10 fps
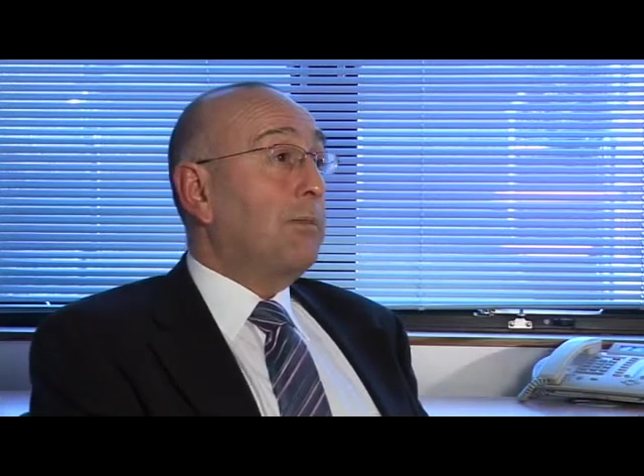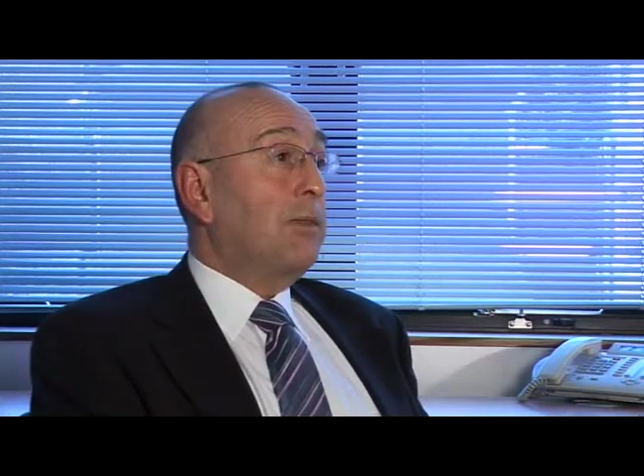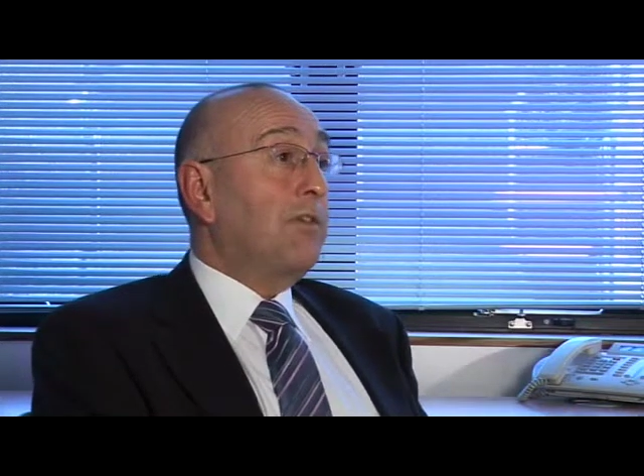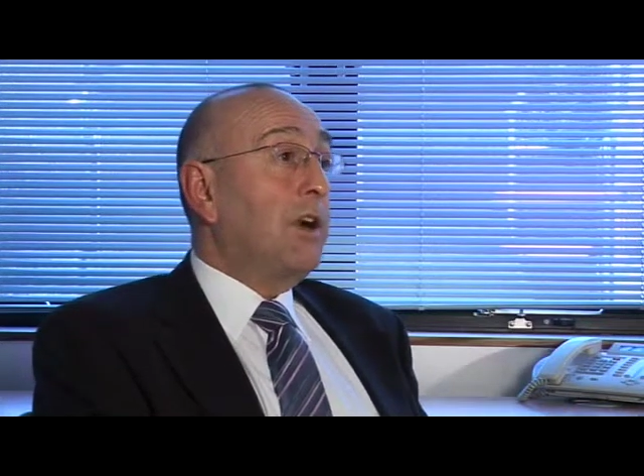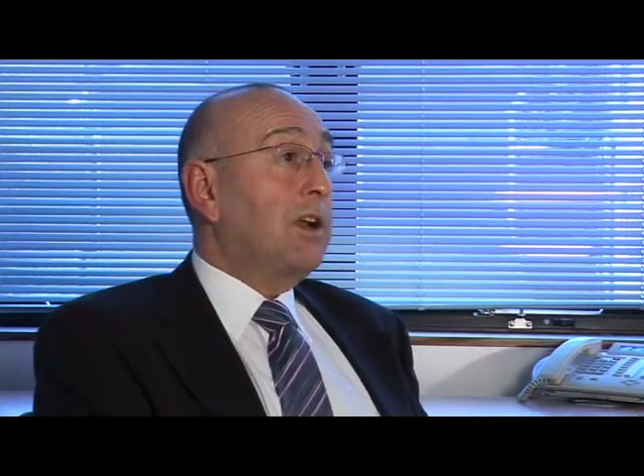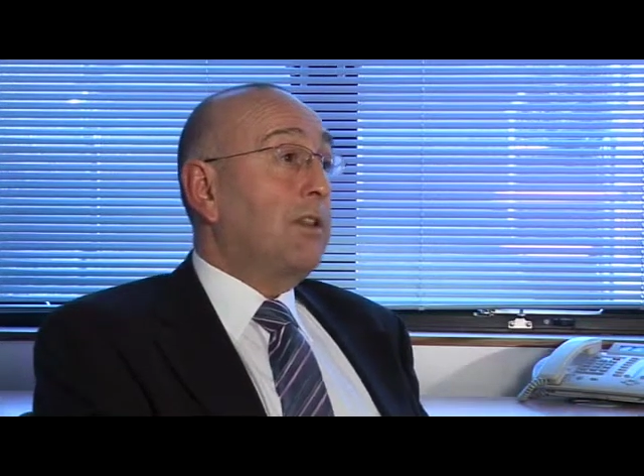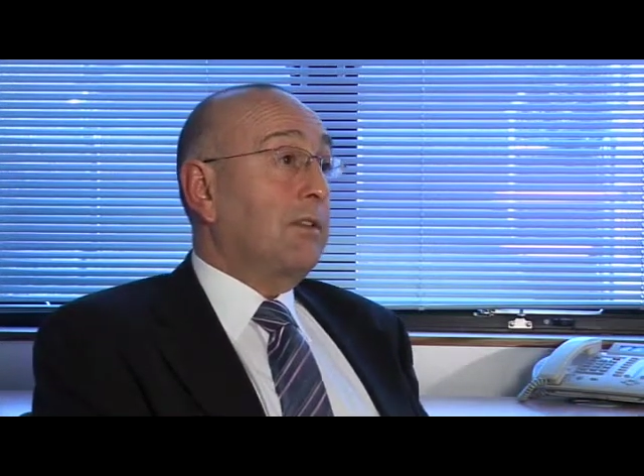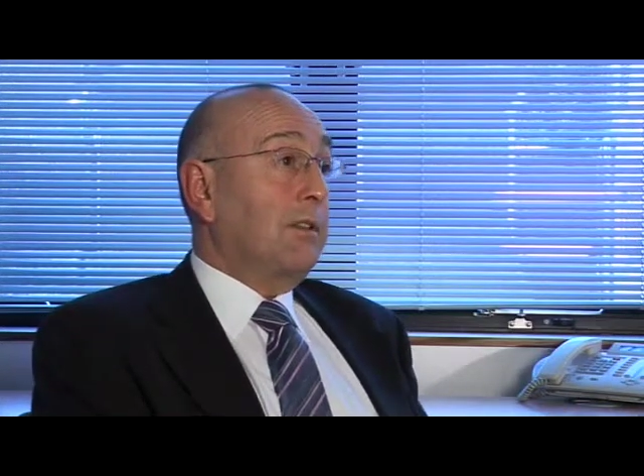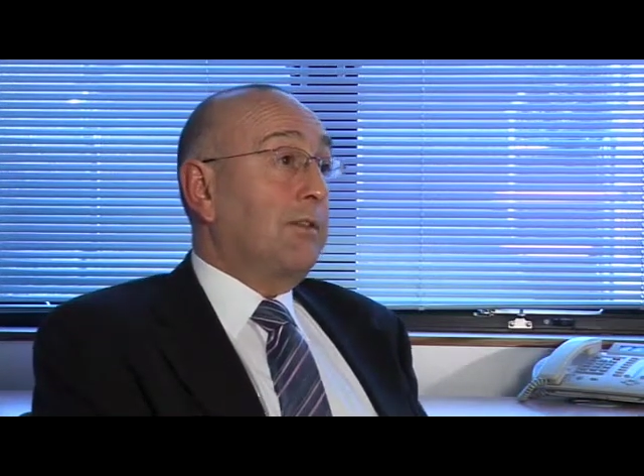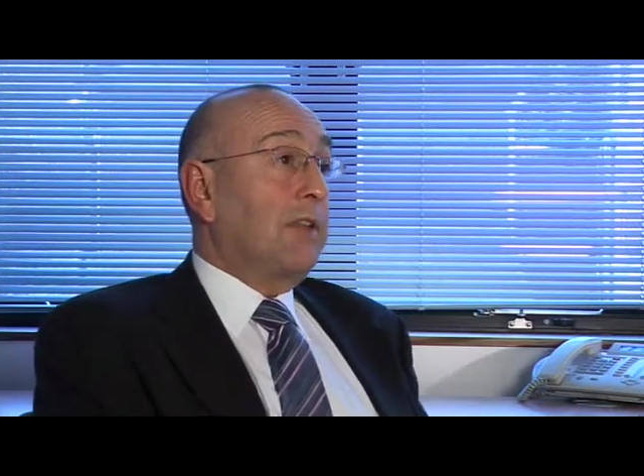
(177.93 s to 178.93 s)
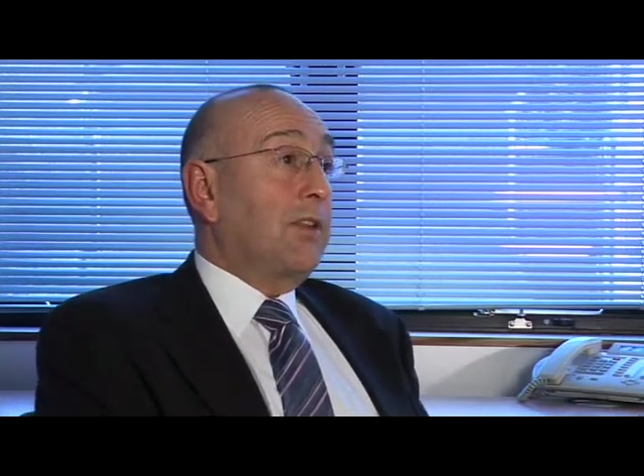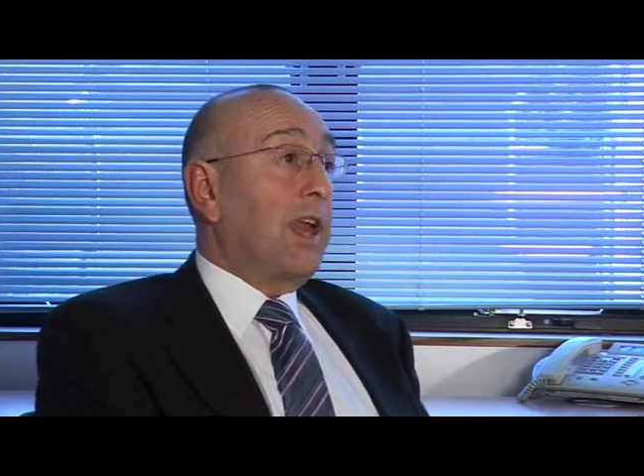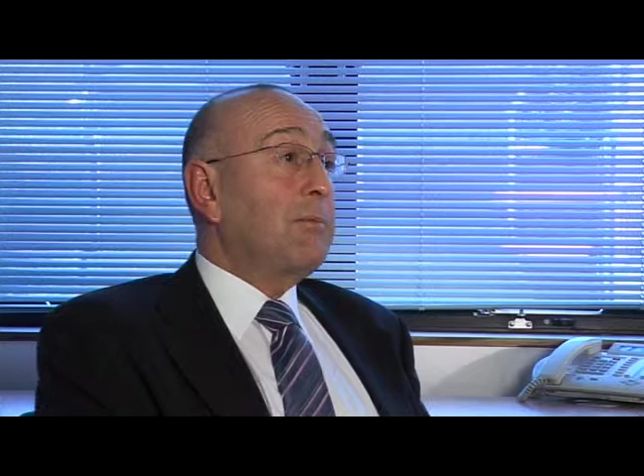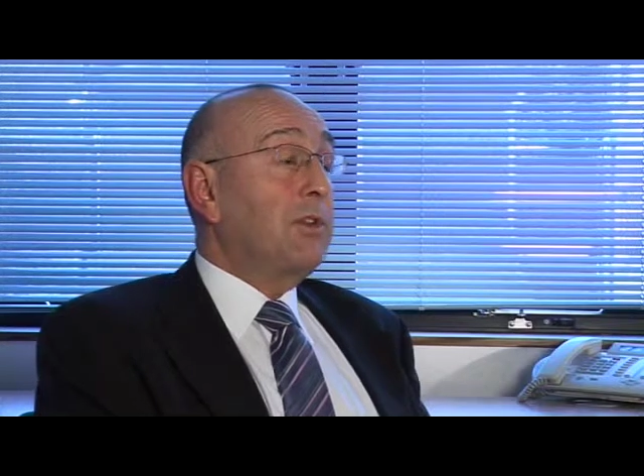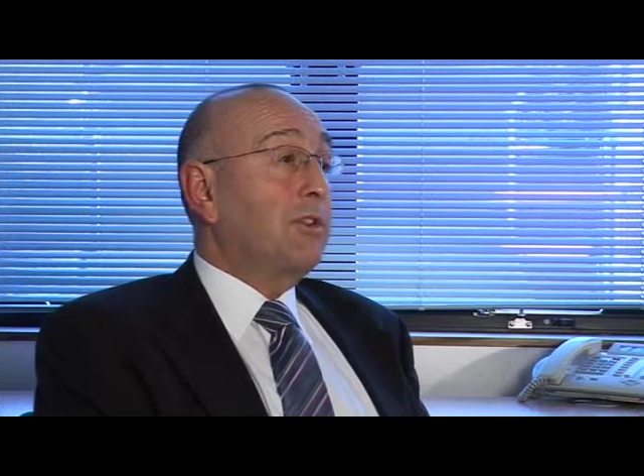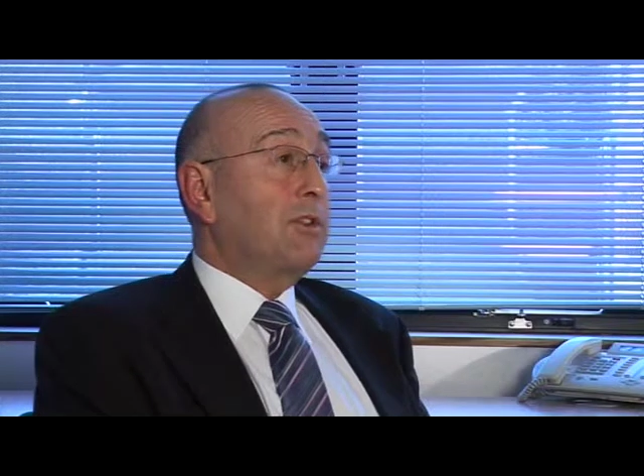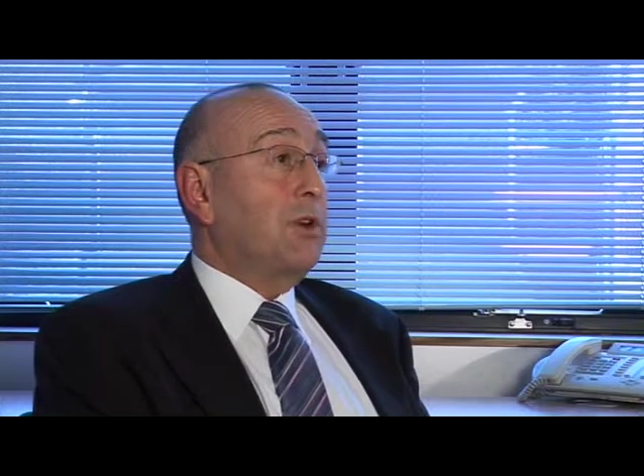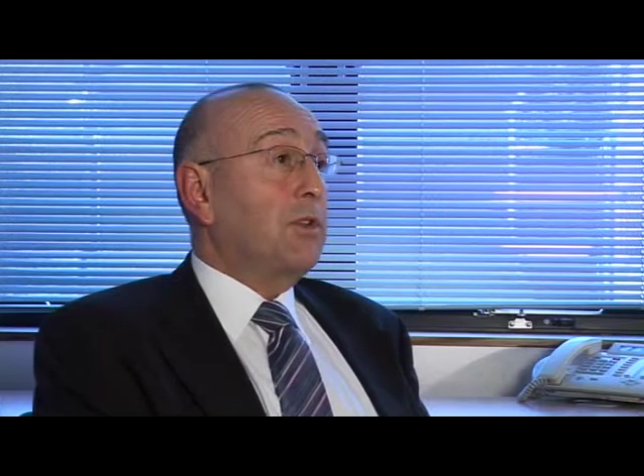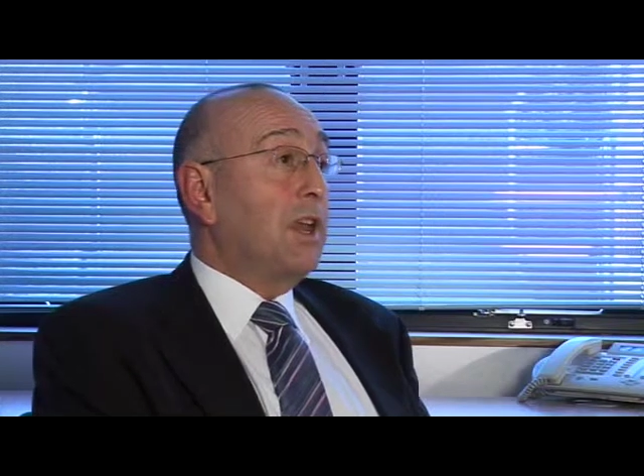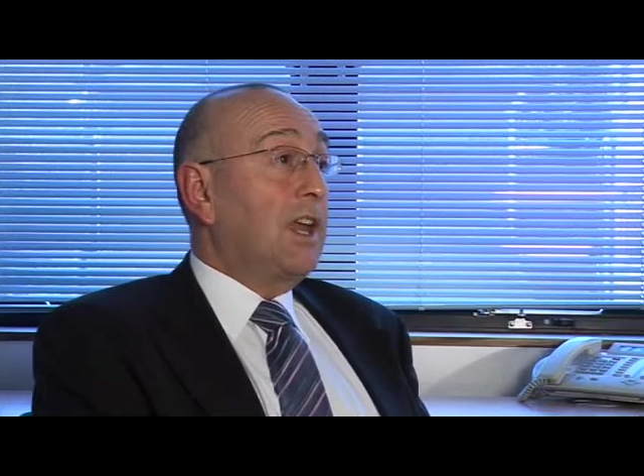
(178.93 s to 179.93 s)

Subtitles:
providers of the ambulance crews